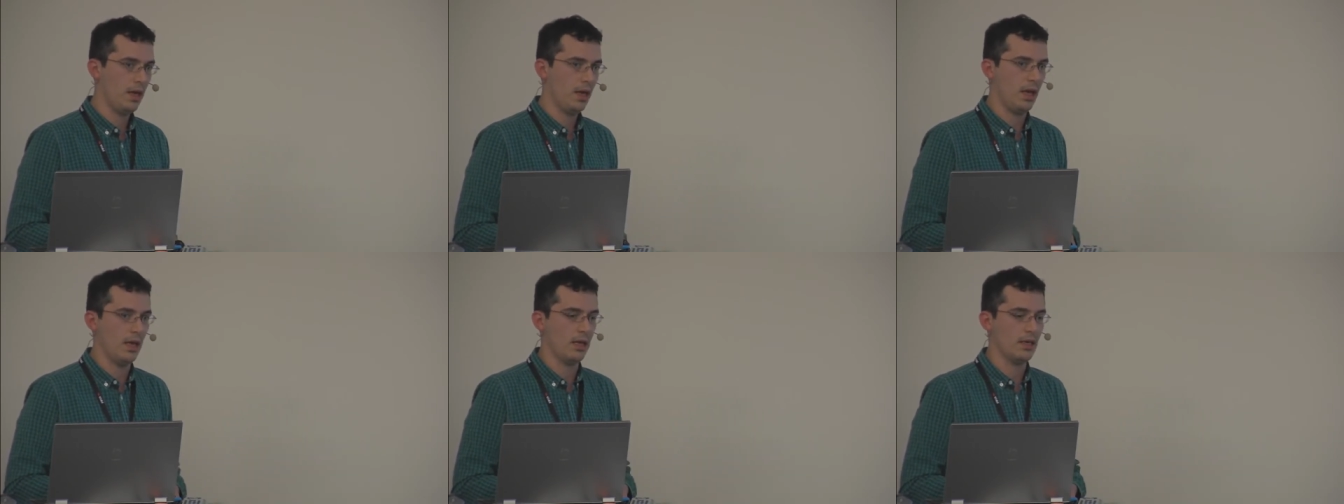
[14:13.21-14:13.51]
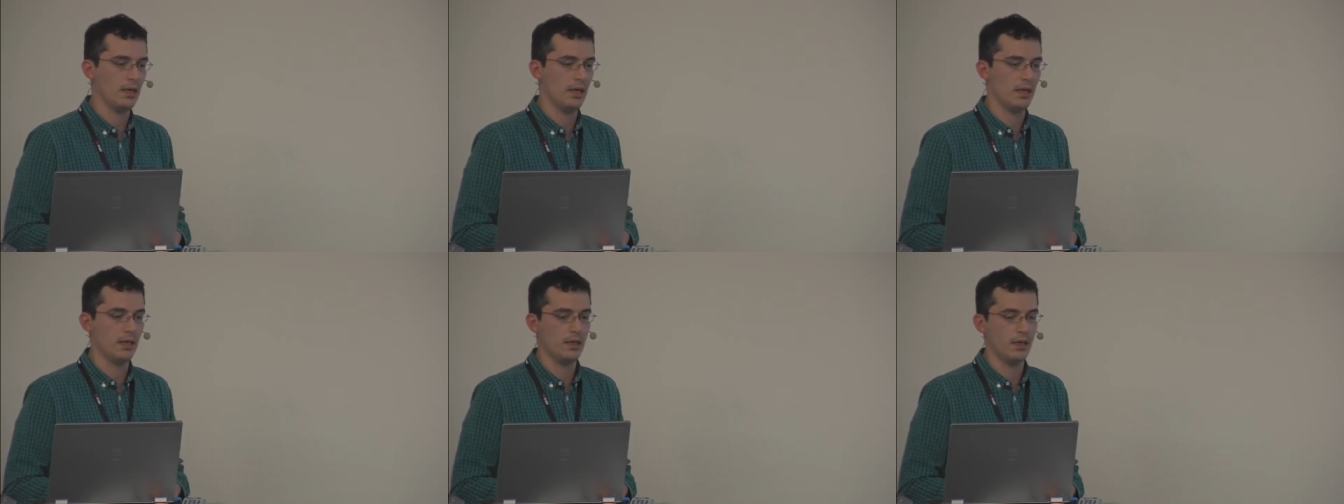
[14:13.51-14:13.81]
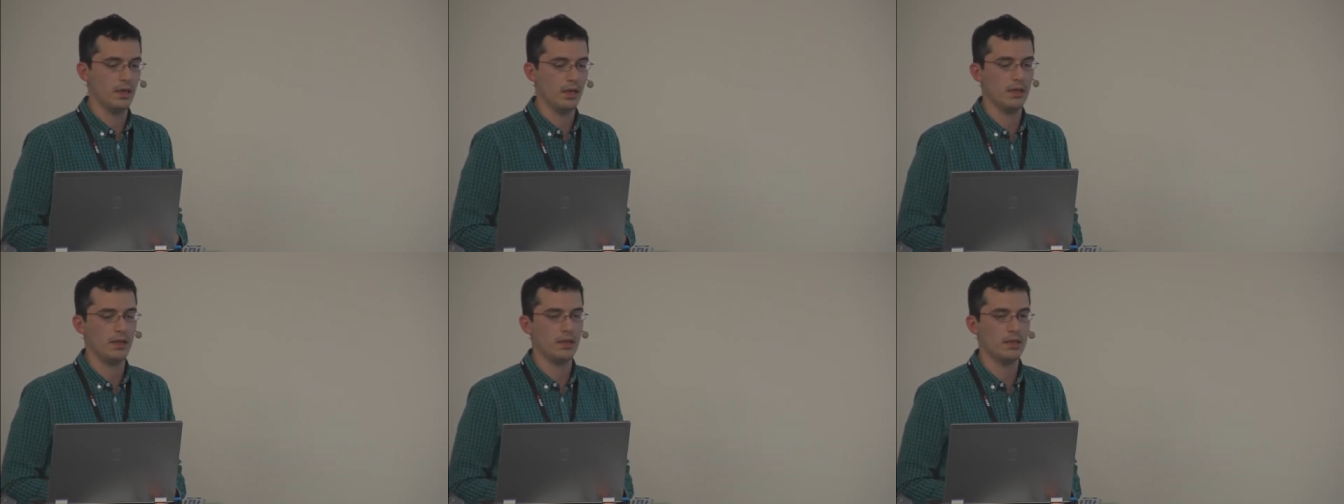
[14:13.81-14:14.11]
And, and,
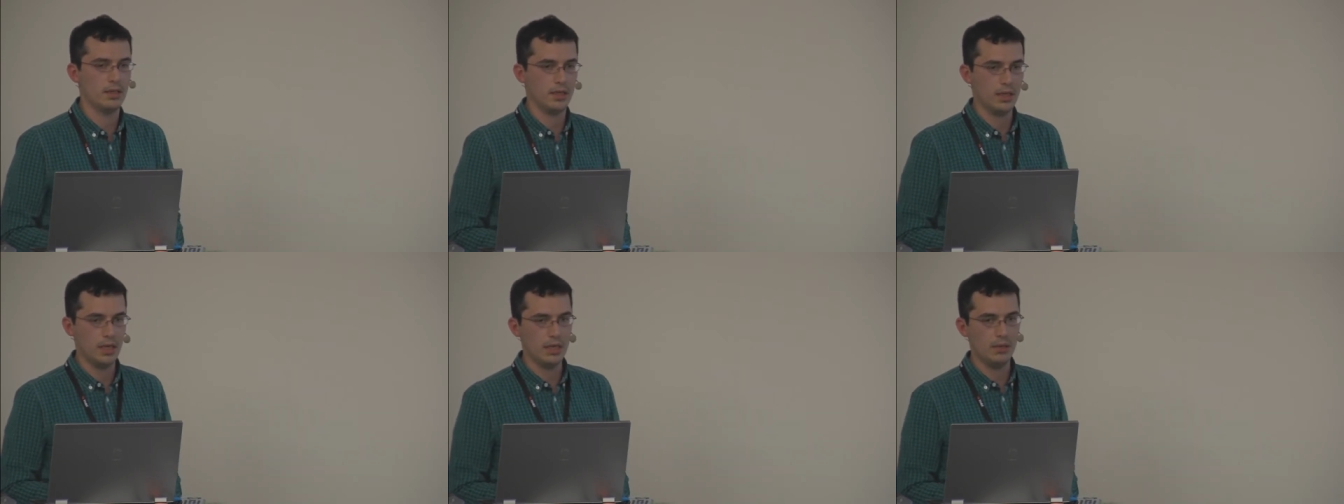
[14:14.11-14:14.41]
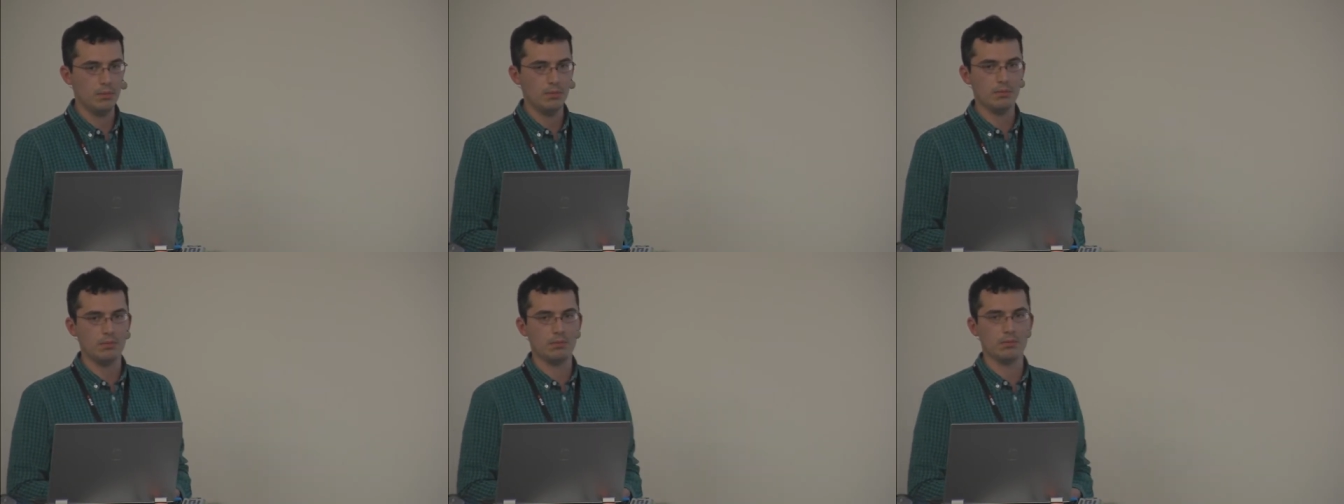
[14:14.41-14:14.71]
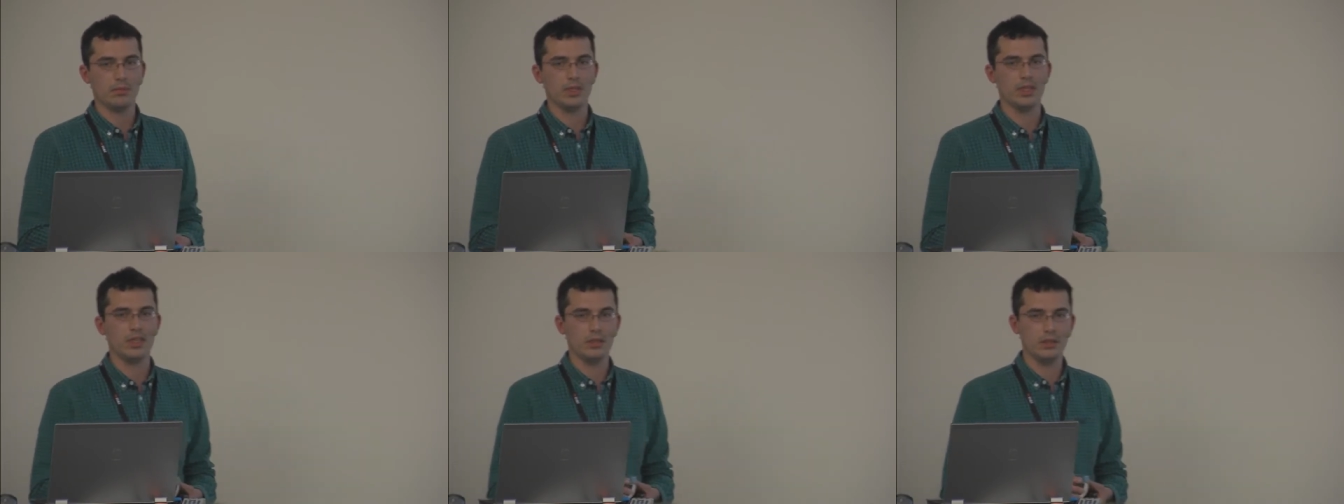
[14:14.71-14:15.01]
and the
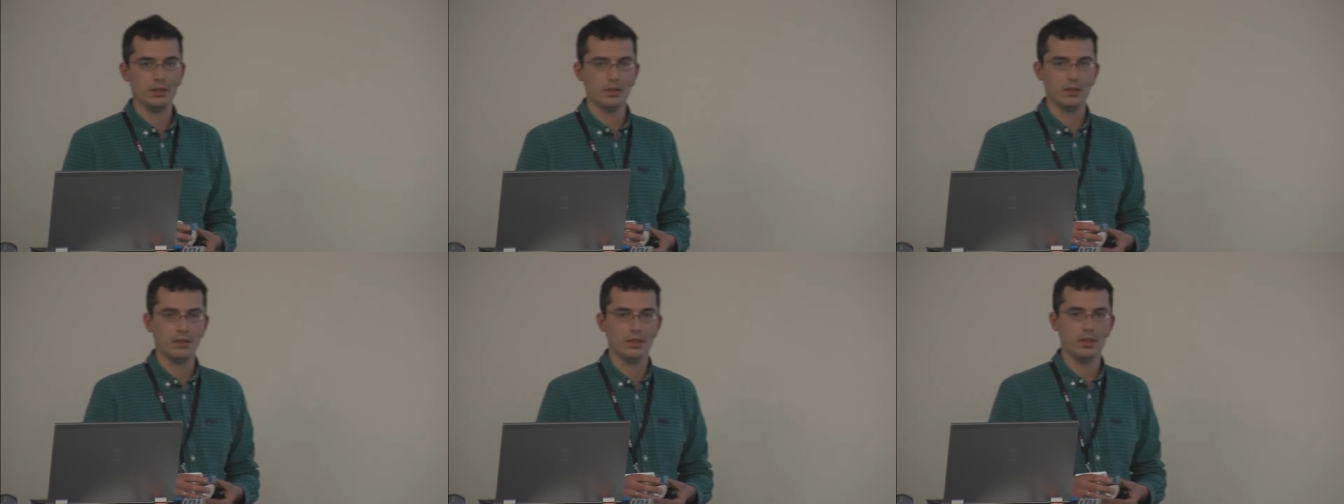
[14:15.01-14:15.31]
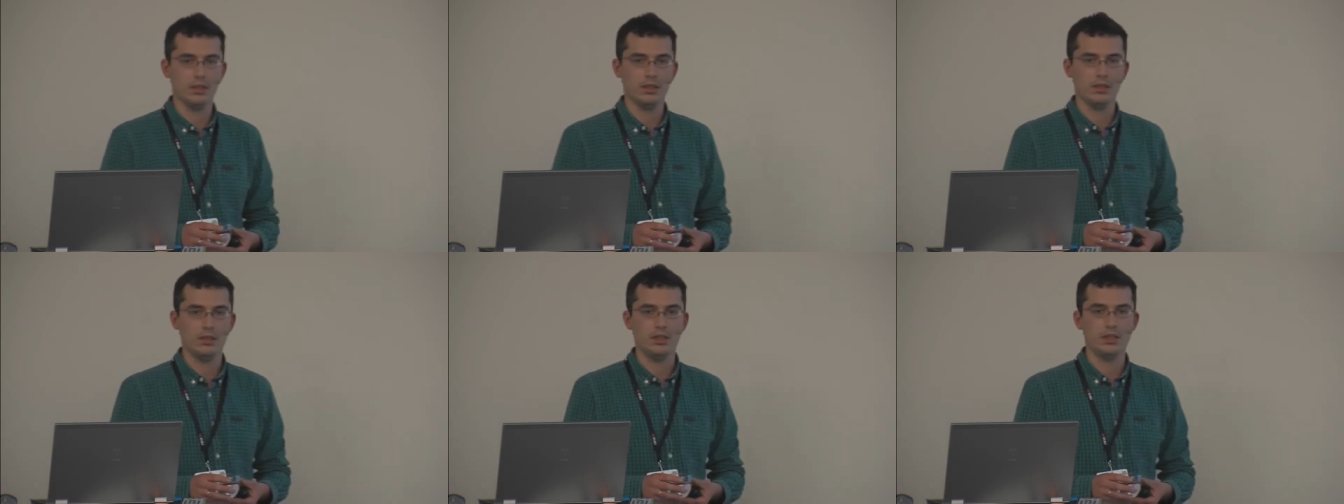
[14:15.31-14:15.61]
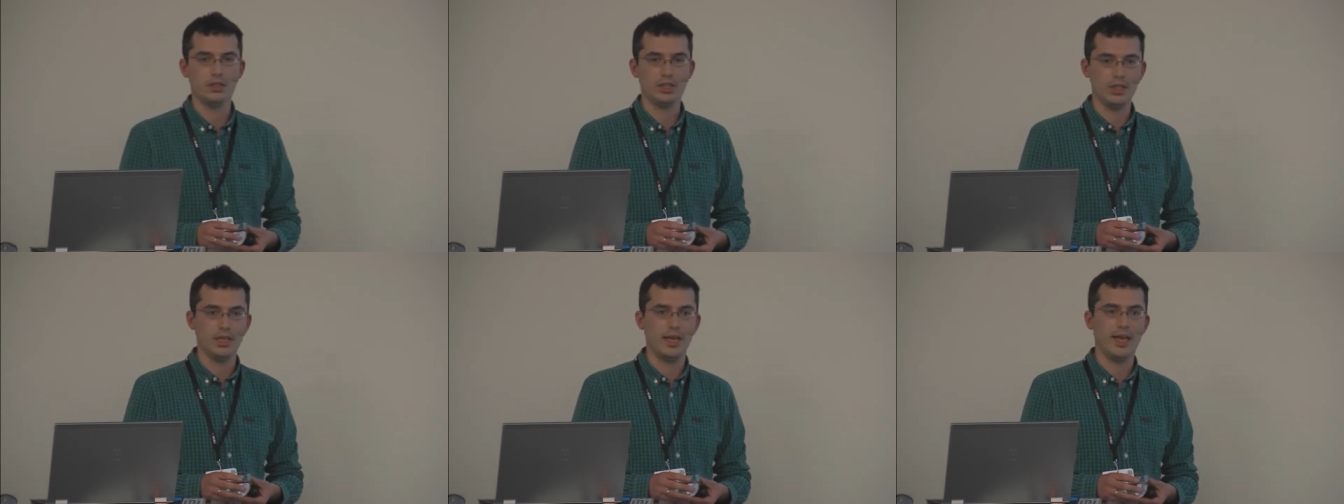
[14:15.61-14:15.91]
team, the, the, the
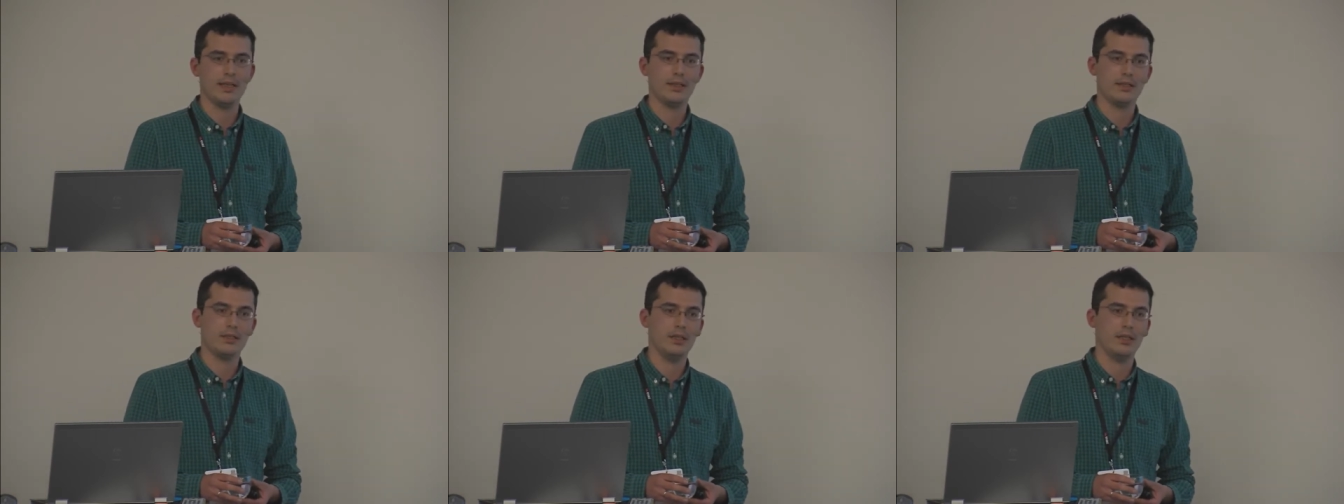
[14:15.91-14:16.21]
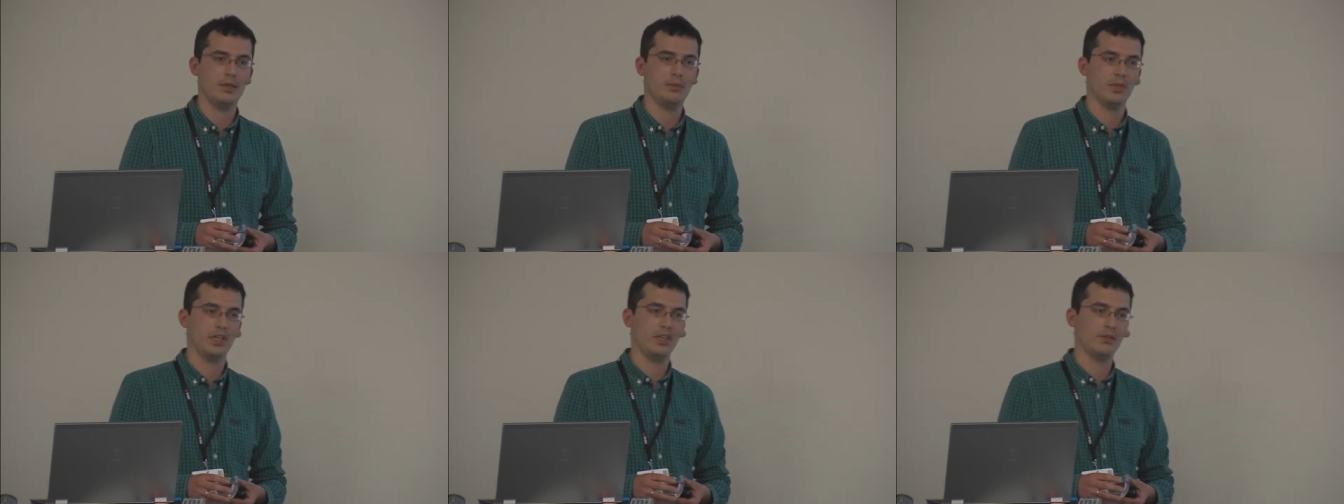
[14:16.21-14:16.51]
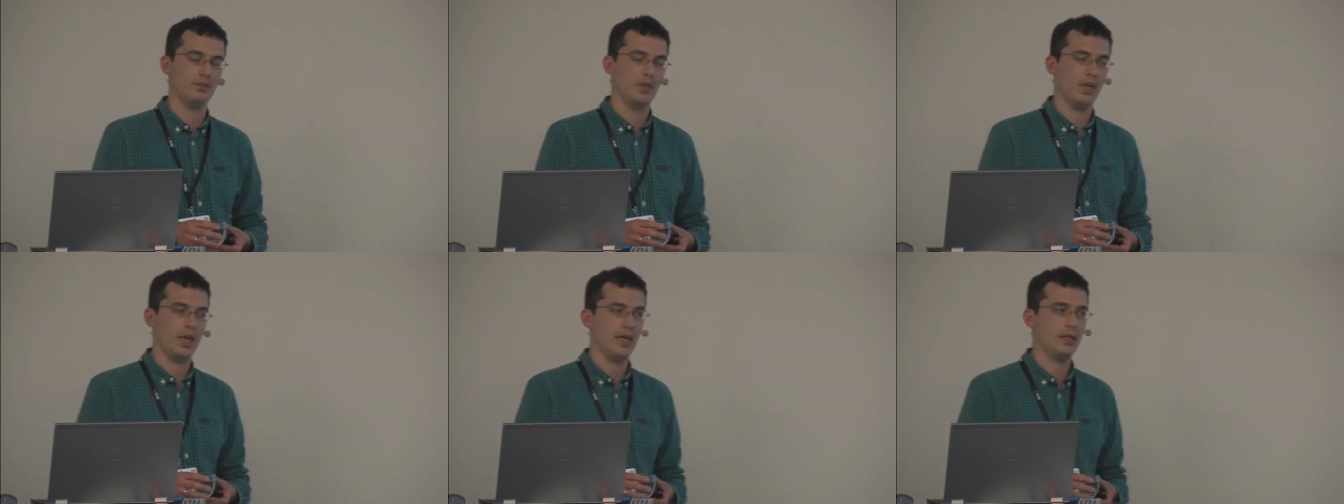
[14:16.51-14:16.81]
GDS team, the
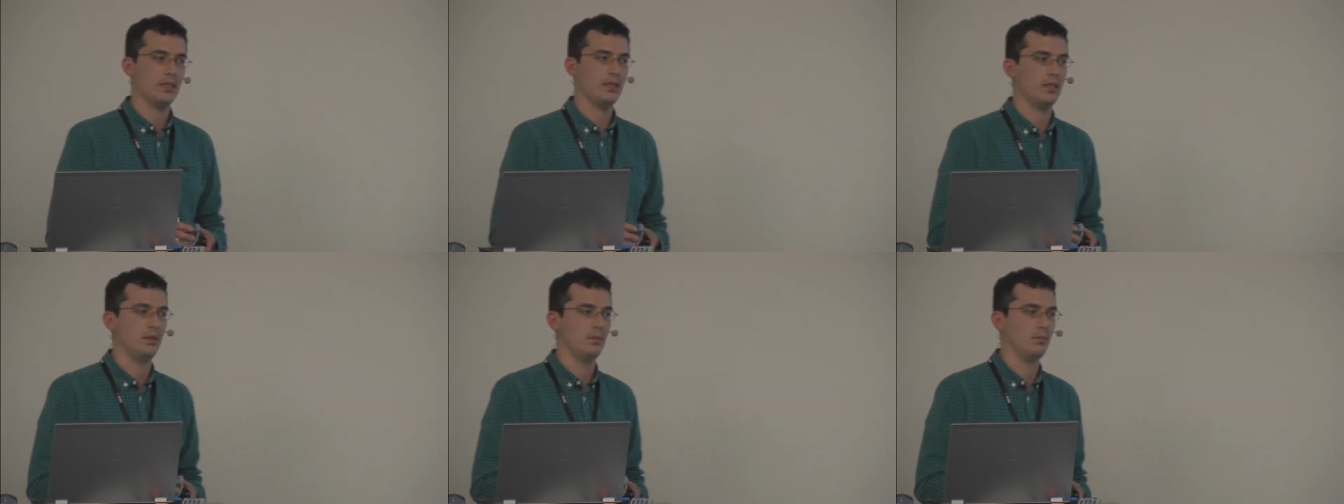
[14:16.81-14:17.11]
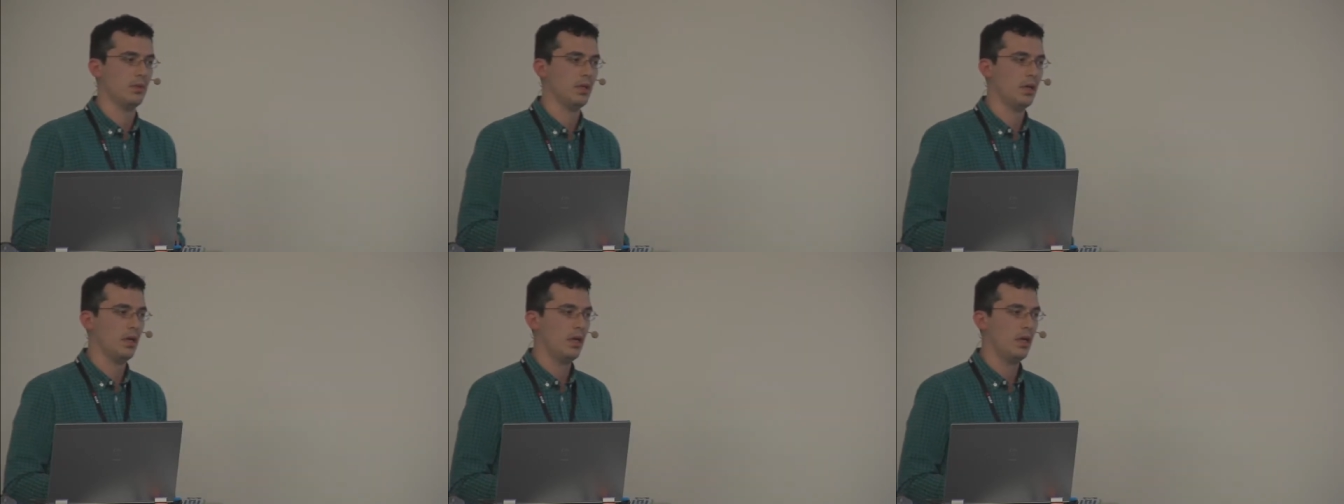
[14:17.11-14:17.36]
GovUK team,